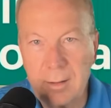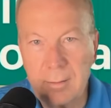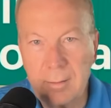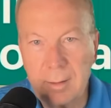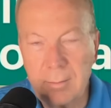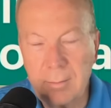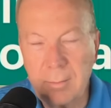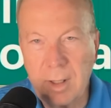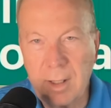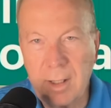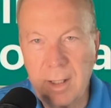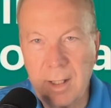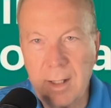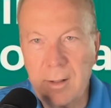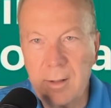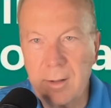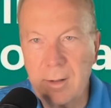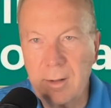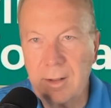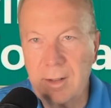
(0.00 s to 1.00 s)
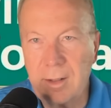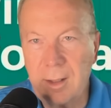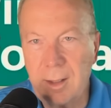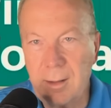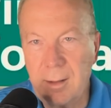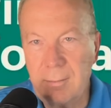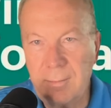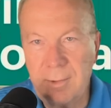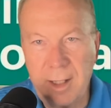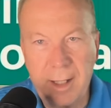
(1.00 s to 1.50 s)
I heard
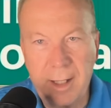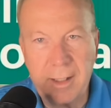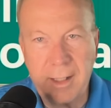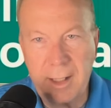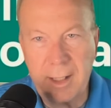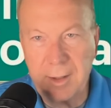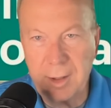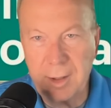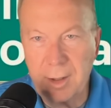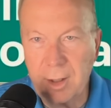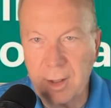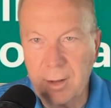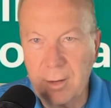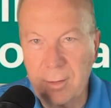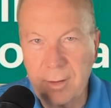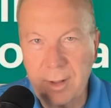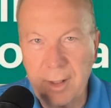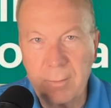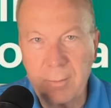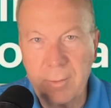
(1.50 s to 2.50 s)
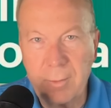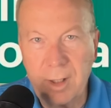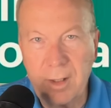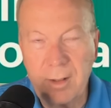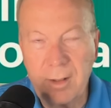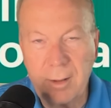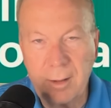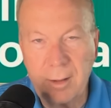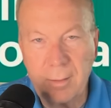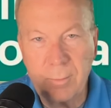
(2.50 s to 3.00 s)
decades ago that
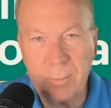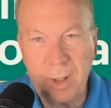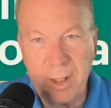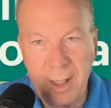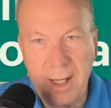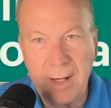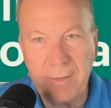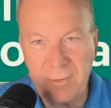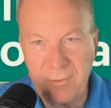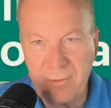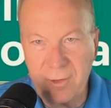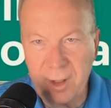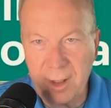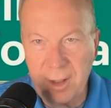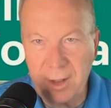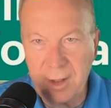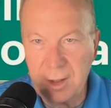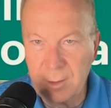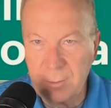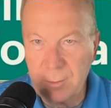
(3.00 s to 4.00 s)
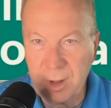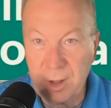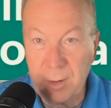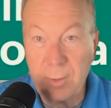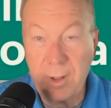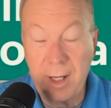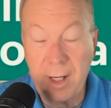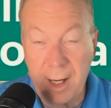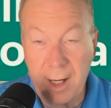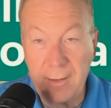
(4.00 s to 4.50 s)
when we have inflation, which
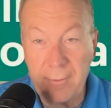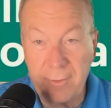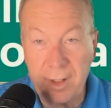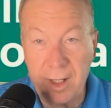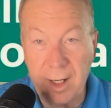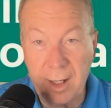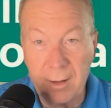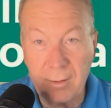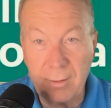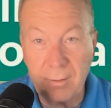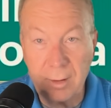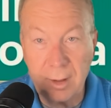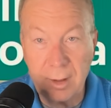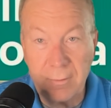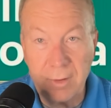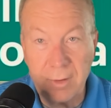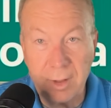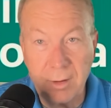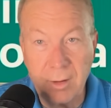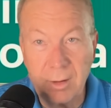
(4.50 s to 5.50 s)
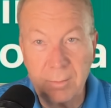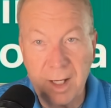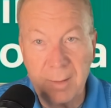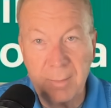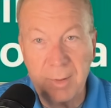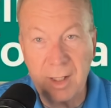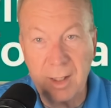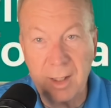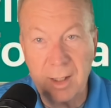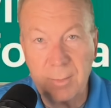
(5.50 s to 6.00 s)
we have now, even though it may
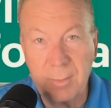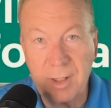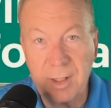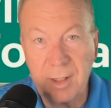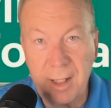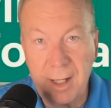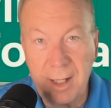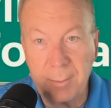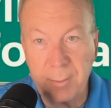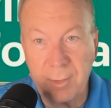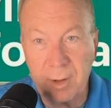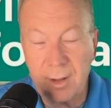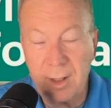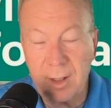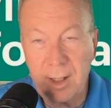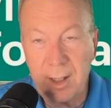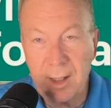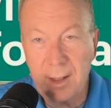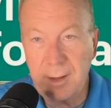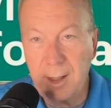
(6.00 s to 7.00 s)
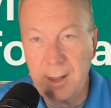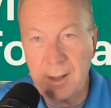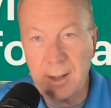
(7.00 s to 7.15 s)
be a little bit tamer, it doesn't